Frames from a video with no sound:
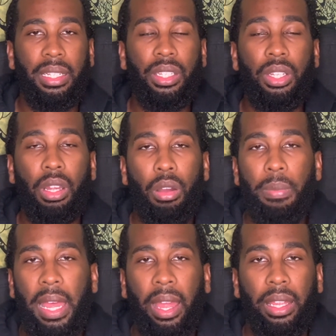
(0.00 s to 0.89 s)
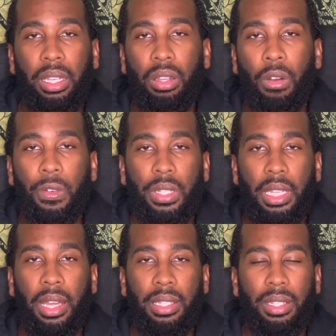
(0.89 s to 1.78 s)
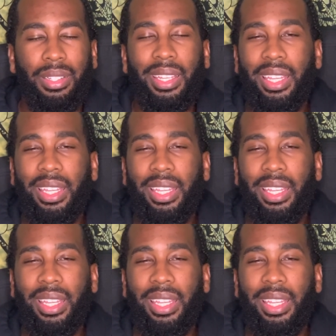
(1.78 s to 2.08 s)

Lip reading: is to go baggy, oversize it.